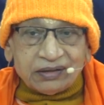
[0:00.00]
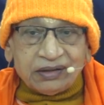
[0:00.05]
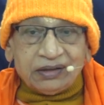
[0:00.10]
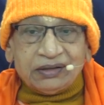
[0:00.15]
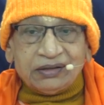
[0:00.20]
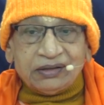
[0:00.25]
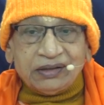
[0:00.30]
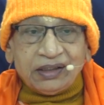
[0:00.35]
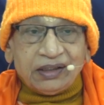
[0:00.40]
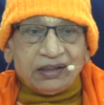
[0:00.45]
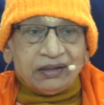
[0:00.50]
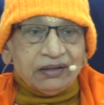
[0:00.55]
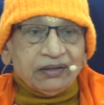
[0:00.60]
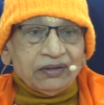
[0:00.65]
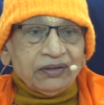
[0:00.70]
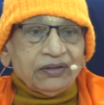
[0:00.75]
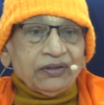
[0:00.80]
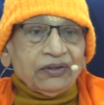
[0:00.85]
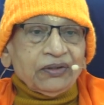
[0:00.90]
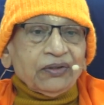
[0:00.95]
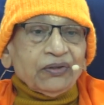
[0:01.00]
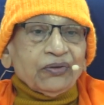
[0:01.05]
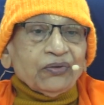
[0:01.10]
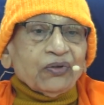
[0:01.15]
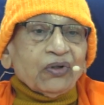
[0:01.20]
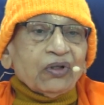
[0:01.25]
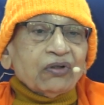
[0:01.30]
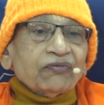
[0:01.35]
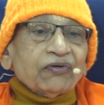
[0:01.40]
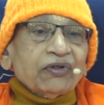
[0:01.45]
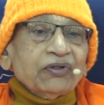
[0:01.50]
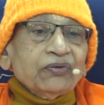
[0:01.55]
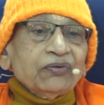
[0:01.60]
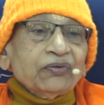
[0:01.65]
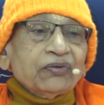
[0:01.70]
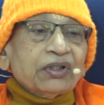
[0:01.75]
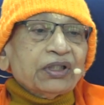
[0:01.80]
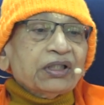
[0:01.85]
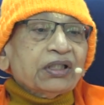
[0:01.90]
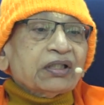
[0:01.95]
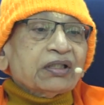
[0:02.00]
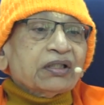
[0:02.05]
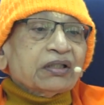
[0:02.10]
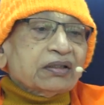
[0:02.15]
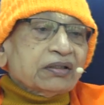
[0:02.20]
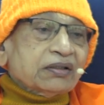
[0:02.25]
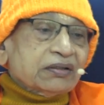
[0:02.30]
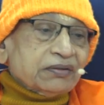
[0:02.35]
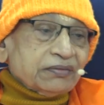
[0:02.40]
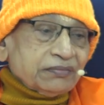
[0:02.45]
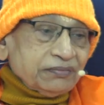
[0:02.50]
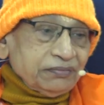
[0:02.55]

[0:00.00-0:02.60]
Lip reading: It's there, not where you think it is.